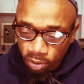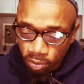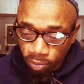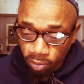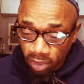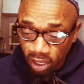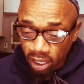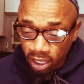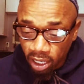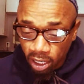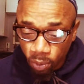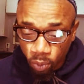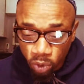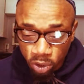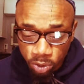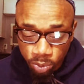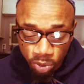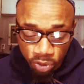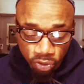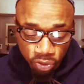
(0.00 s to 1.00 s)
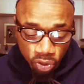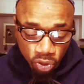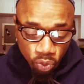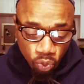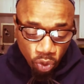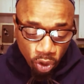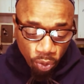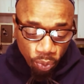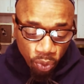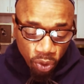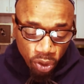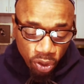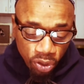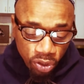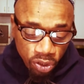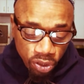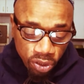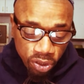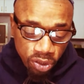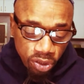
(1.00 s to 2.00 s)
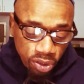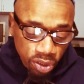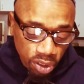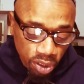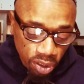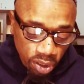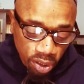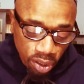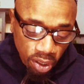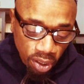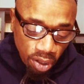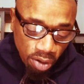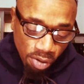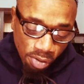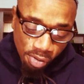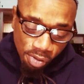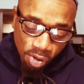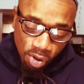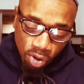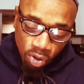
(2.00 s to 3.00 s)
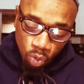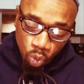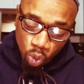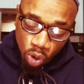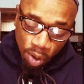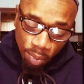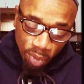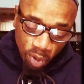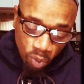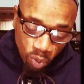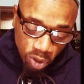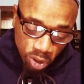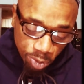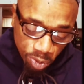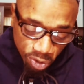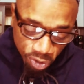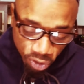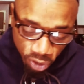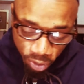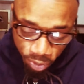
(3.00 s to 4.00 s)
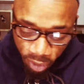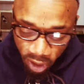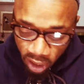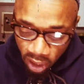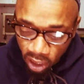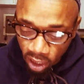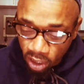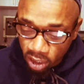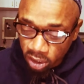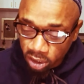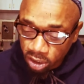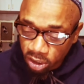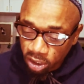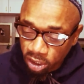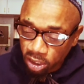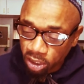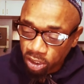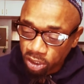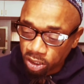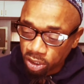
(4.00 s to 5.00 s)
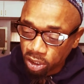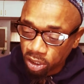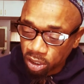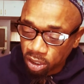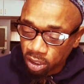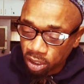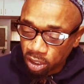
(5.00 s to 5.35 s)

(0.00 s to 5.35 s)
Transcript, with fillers: man was before woman. It didn't say woman was before man. To see, it's a